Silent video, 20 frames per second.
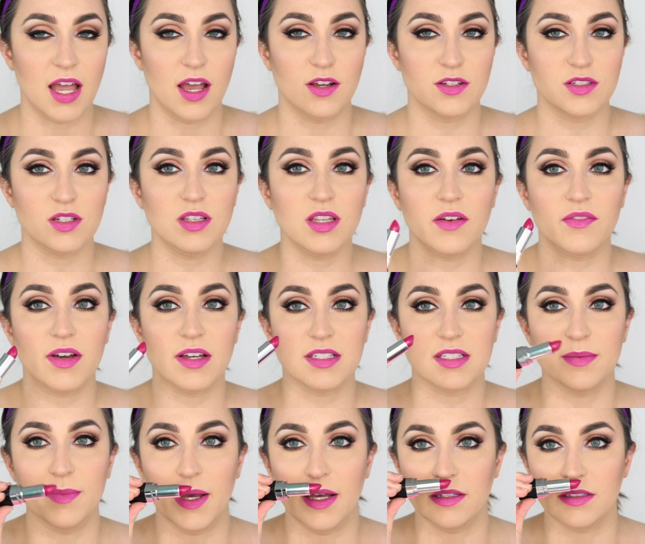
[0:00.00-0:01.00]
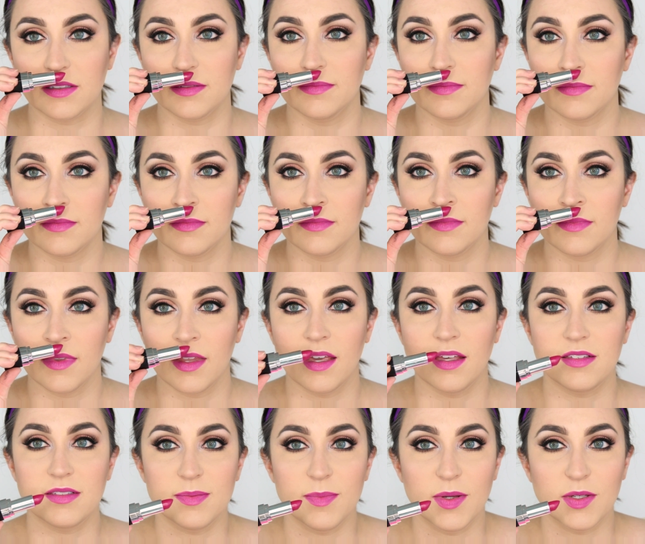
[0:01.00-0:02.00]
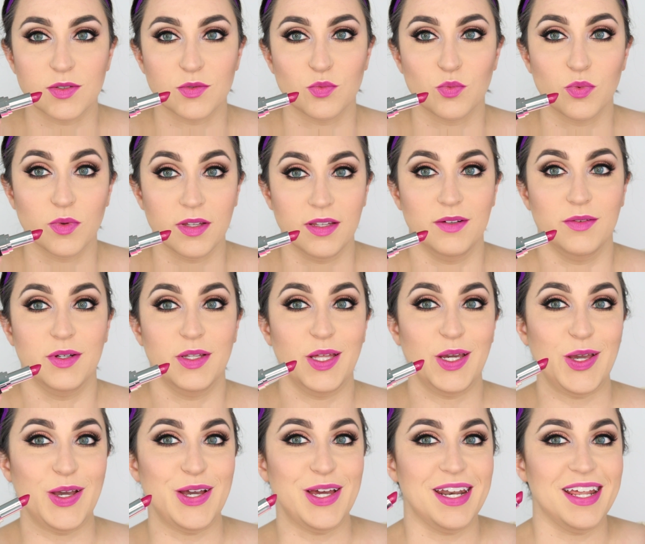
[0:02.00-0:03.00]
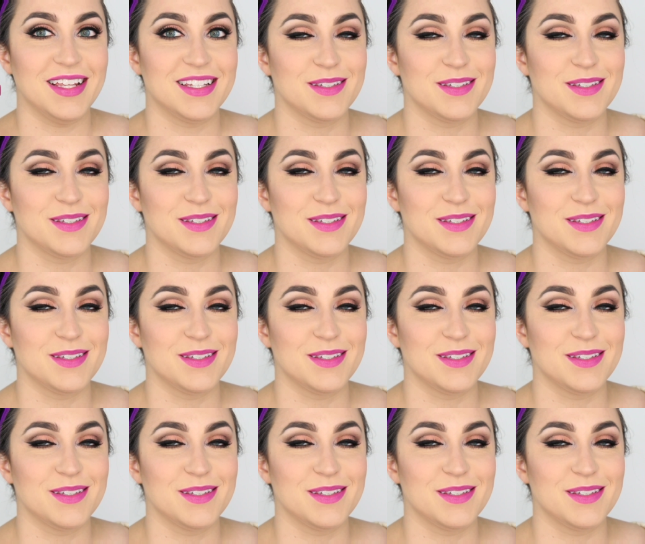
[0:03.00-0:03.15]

I also love how it smells. It smells really, really good.